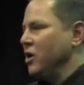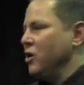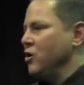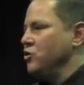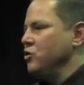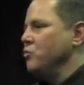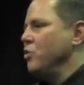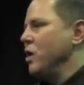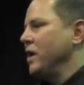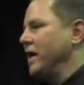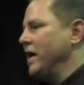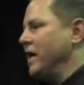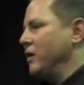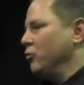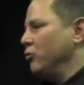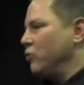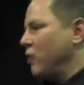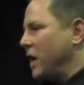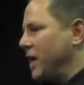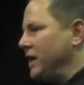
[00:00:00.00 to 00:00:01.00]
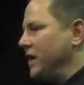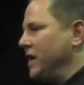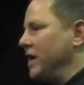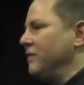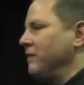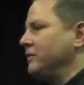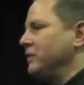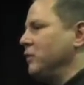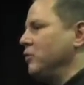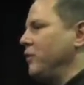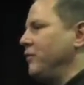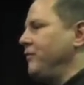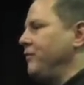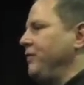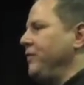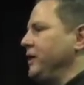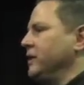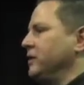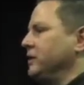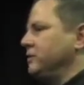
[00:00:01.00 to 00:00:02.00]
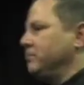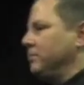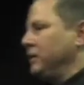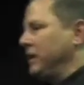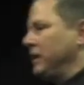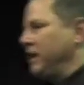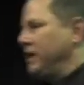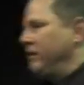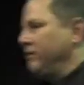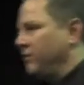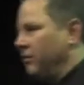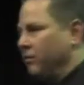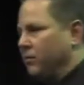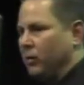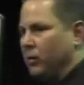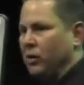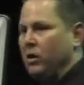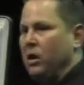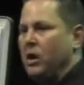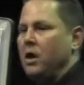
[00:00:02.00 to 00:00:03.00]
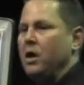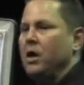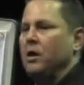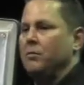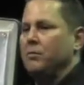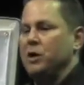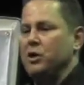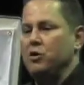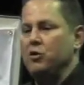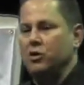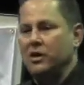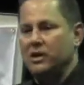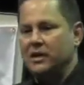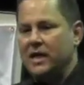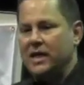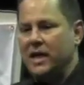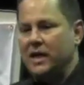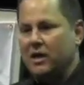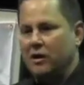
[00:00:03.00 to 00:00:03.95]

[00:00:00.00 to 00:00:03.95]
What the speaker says: You want to get it right enough so it feels believable, but you can take